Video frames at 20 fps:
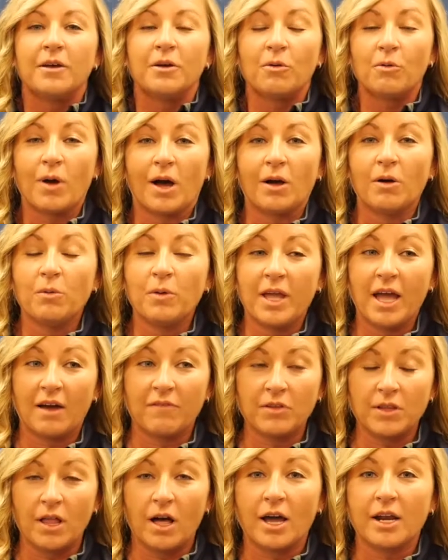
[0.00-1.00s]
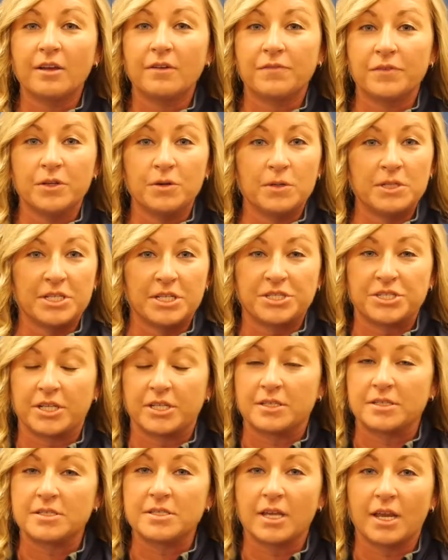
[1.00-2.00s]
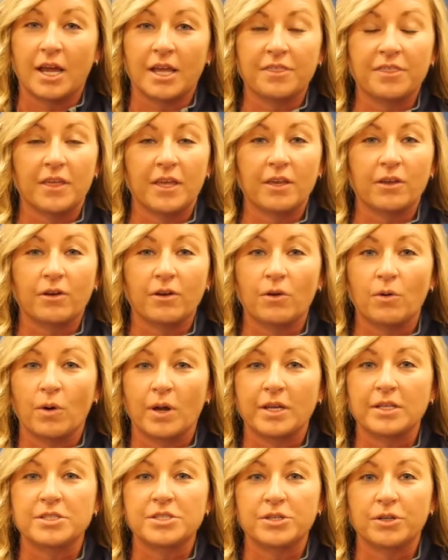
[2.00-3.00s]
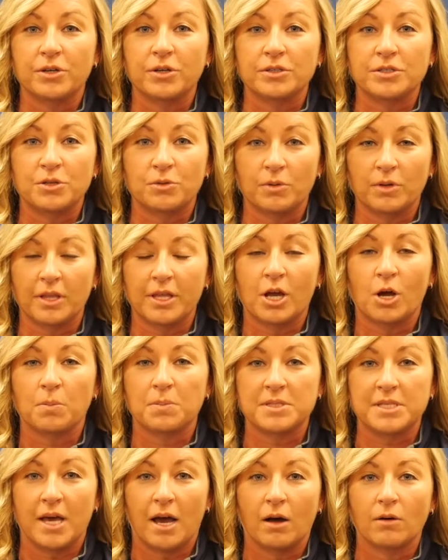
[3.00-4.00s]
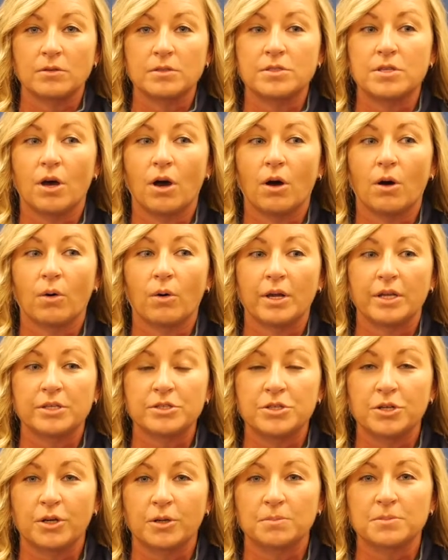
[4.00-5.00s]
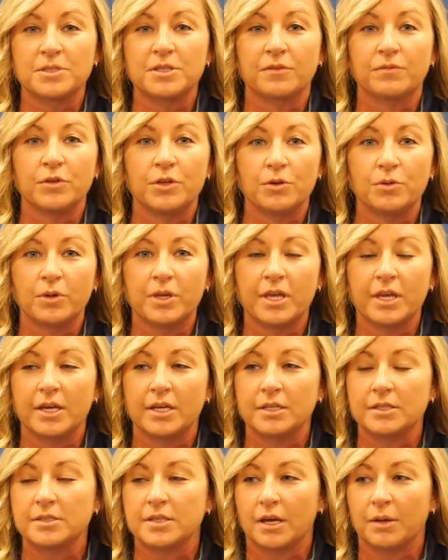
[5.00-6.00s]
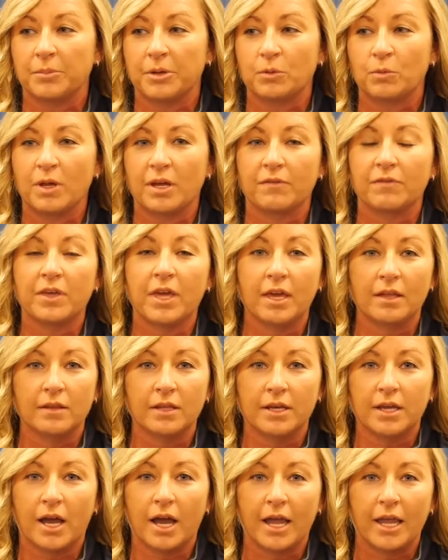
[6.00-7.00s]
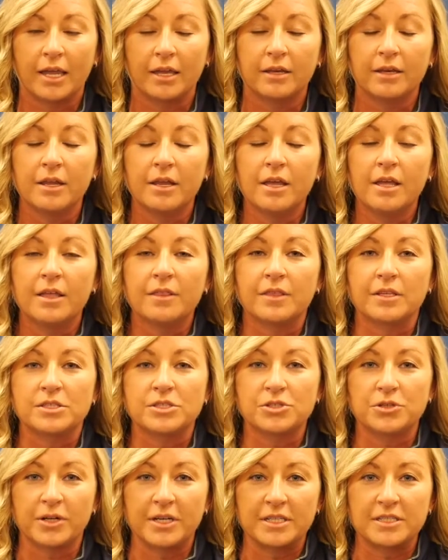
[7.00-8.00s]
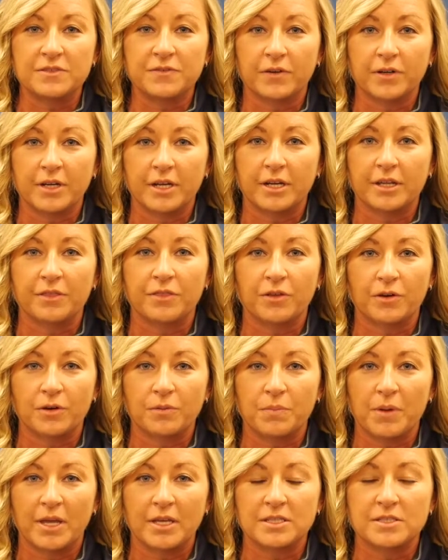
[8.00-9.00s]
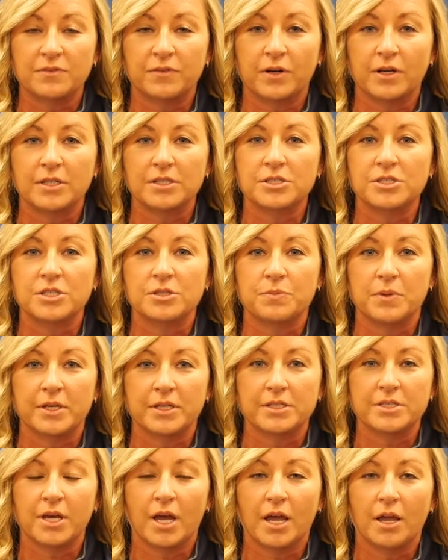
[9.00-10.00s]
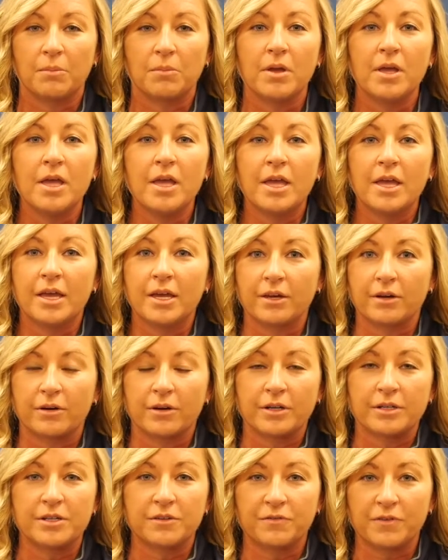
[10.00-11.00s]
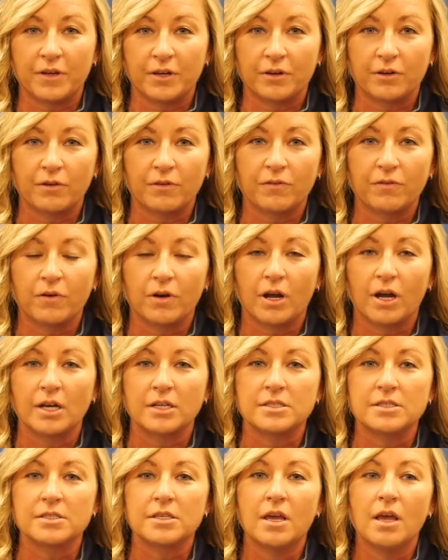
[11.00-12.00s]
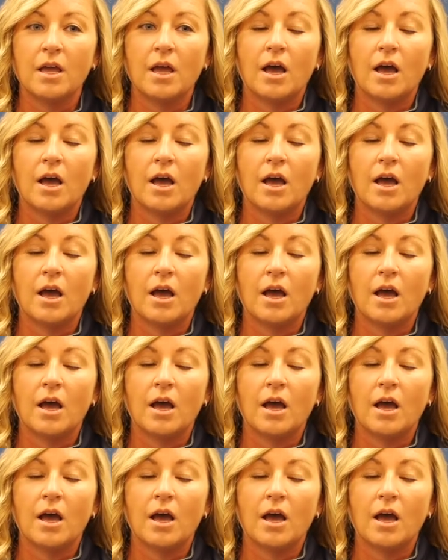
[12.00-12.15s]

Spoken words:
Well, we have a lot of new additions that I think are going to really help us out. So in terms of new kids, I mean, we have Kayla Kite that's transferred in at third base for us. She's a big-time hitter and defender for us.